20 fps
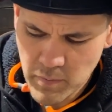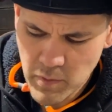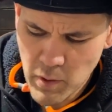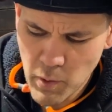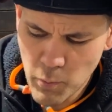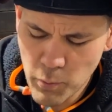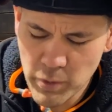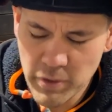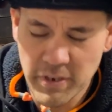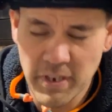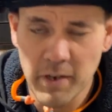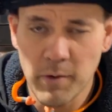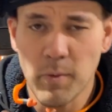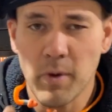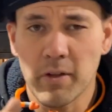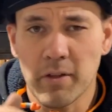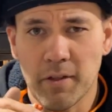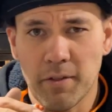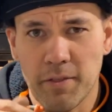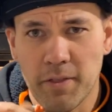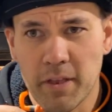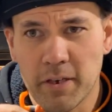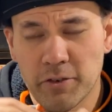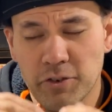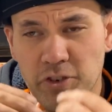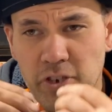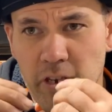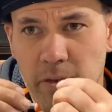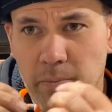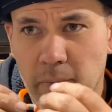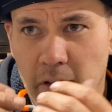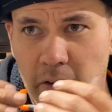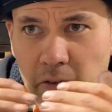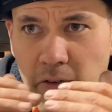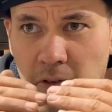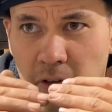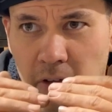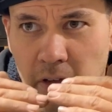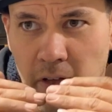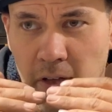we're TIG welding thin sheet
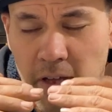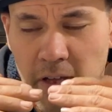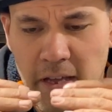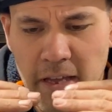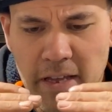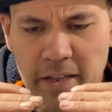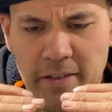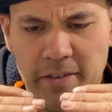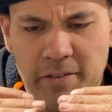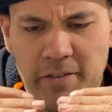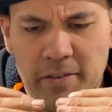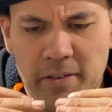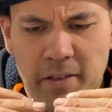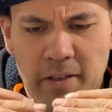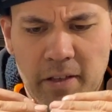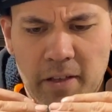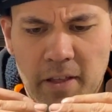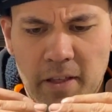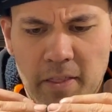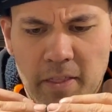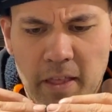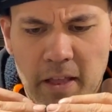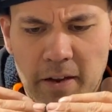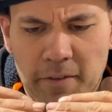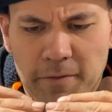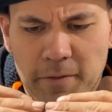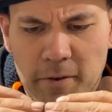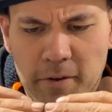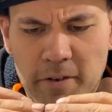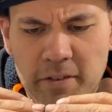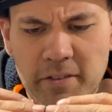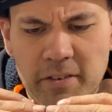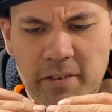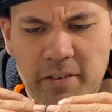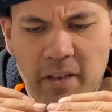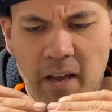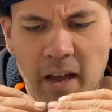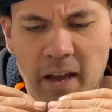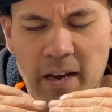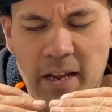metal is that if there is a
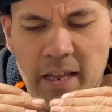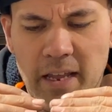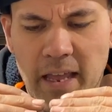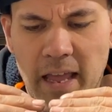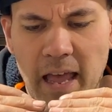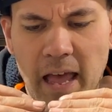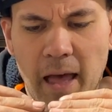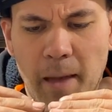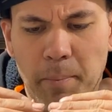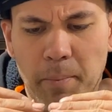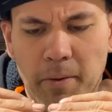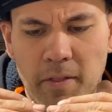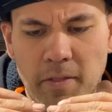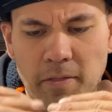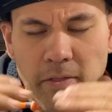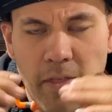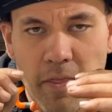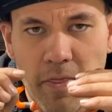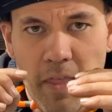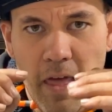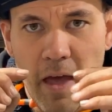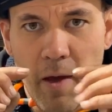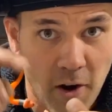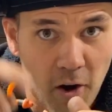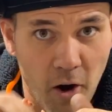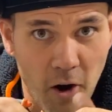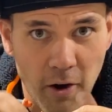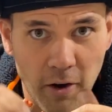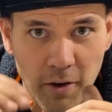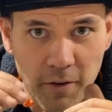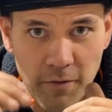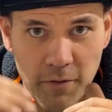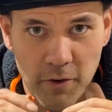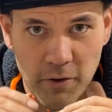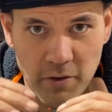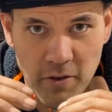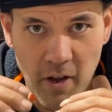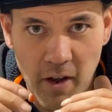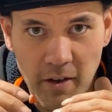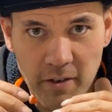tiny gap, then that arc of your
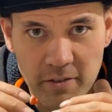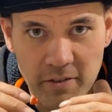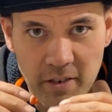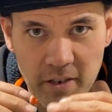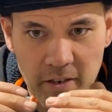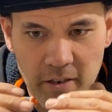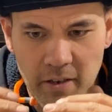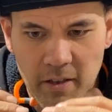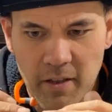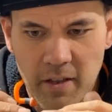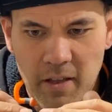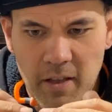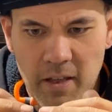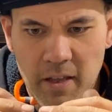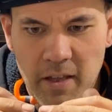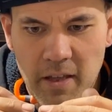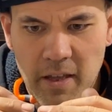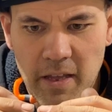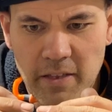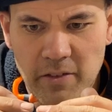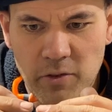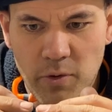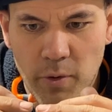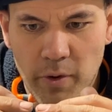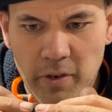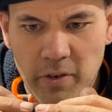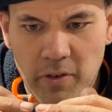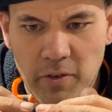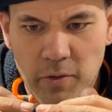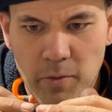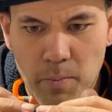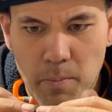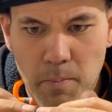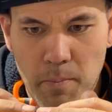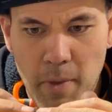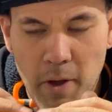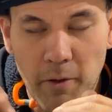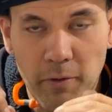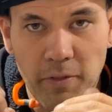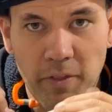tungsten is going to
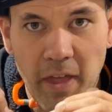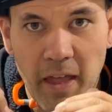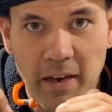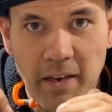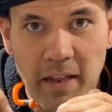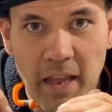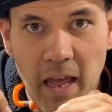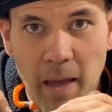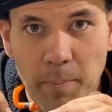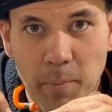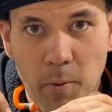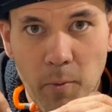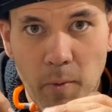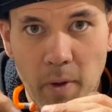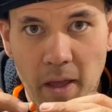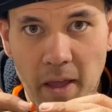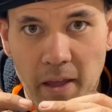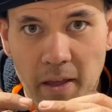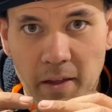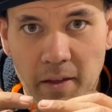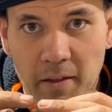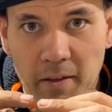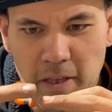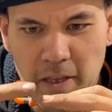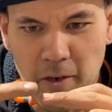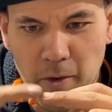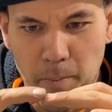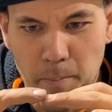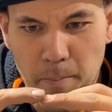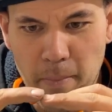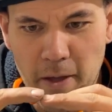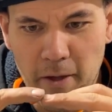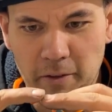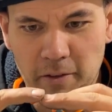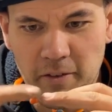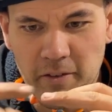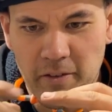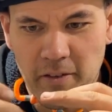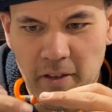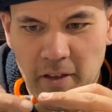melt that gap away. It'll
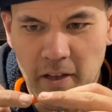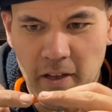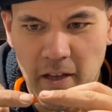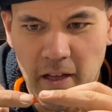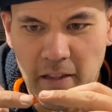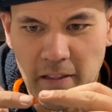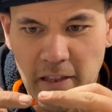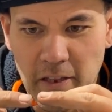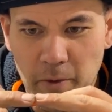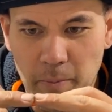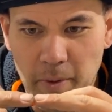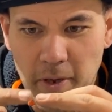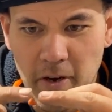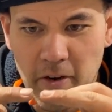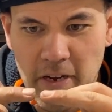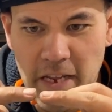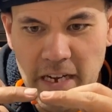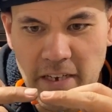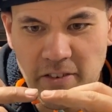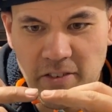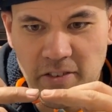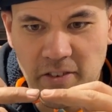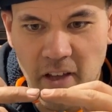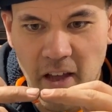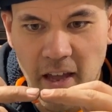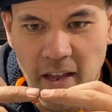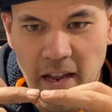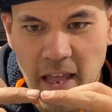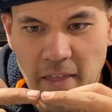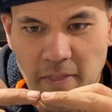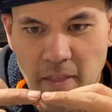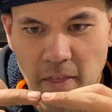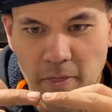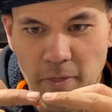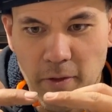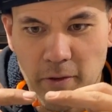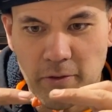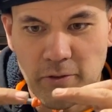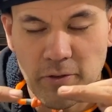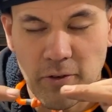melt a little bit on each side, and then
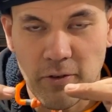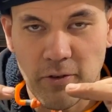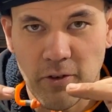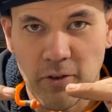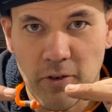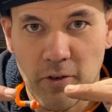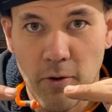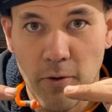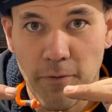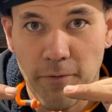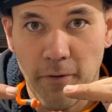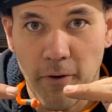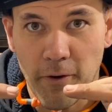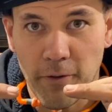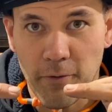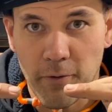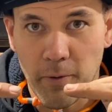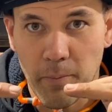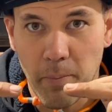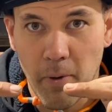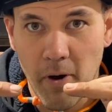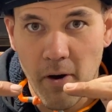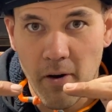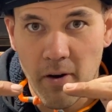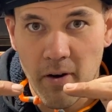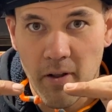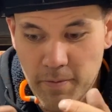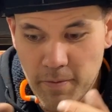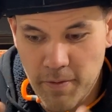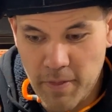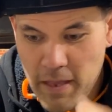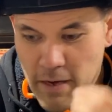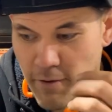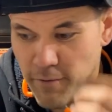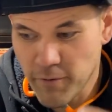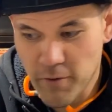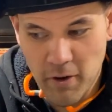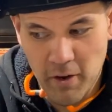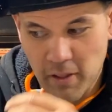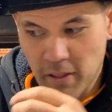they'll start to go farther apart. Then
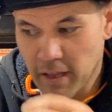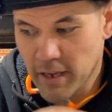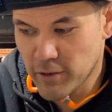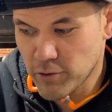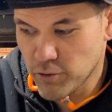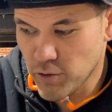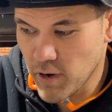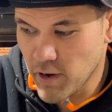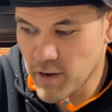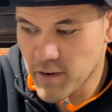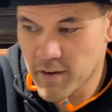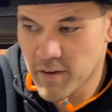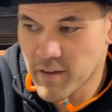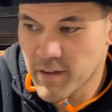you've got to like try and,